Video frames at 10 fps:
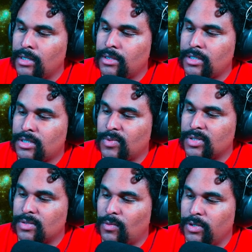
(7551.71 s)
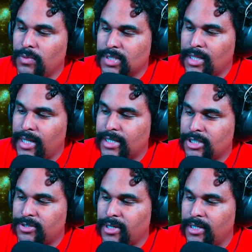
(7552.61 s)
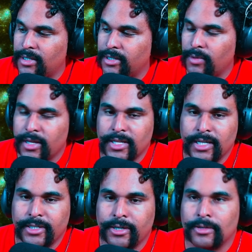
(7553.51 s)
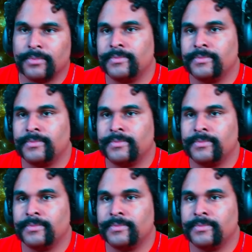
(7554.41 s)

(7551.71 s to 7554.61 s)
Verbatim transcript: This was one was the last train they'd ride that year.